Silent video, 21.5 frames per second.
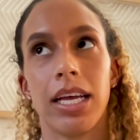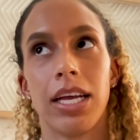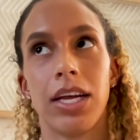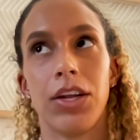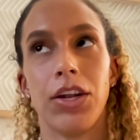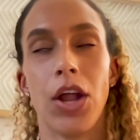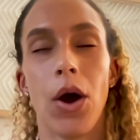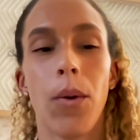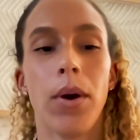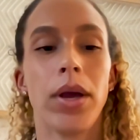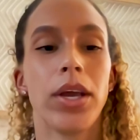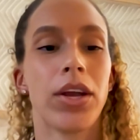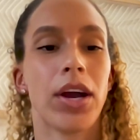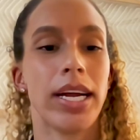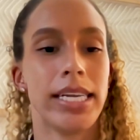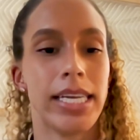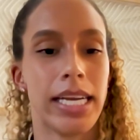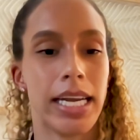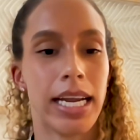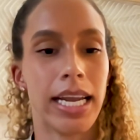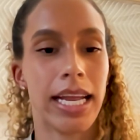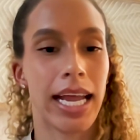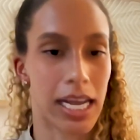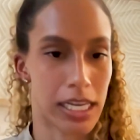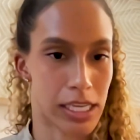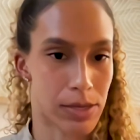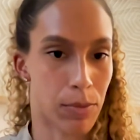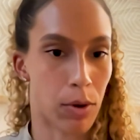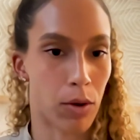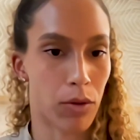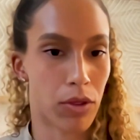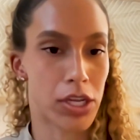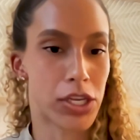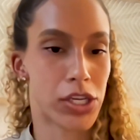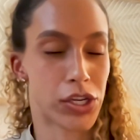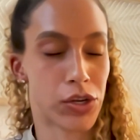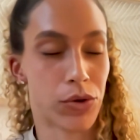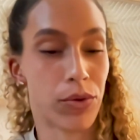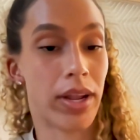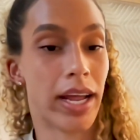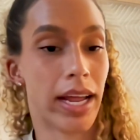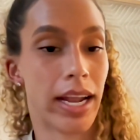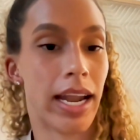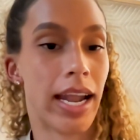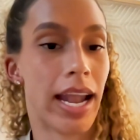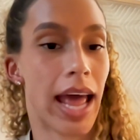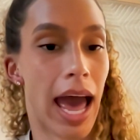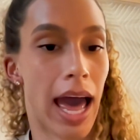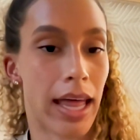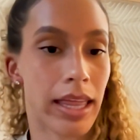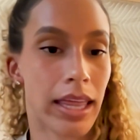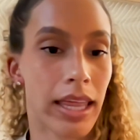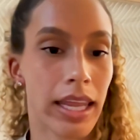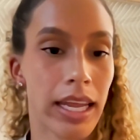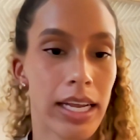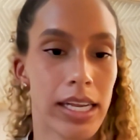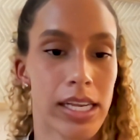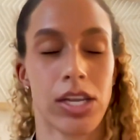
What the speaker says: knowing your identity as both a student and an athlete.